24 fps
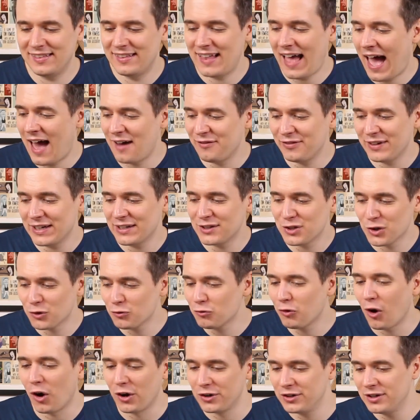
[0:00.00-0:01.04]
Having to
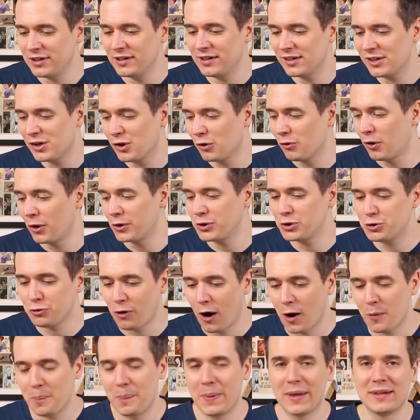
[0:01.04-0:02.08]
run your own
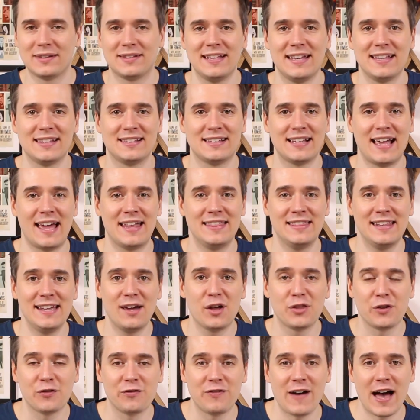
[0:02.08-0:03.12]
drug business and the
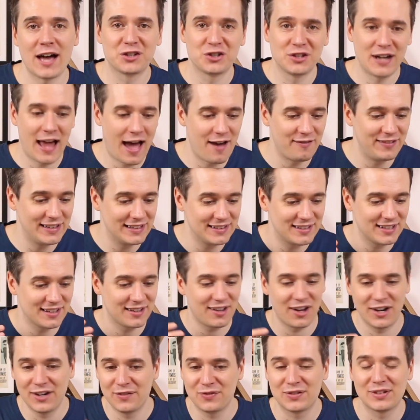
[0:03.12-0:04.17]
other faction having to
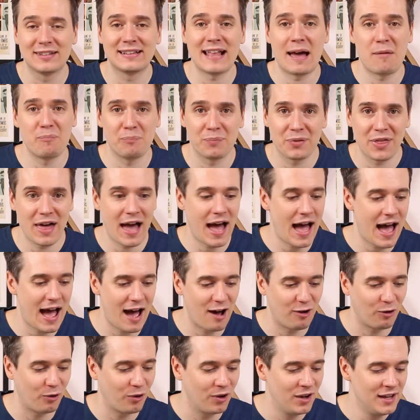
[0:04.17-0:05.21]
kind of stamp that
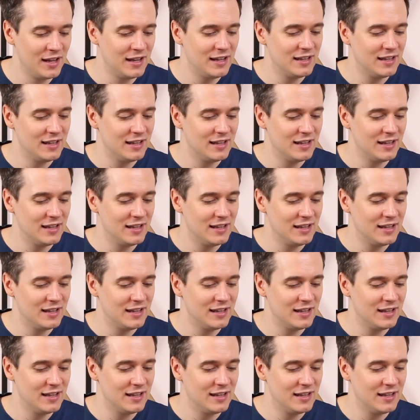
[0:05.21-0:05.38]
out.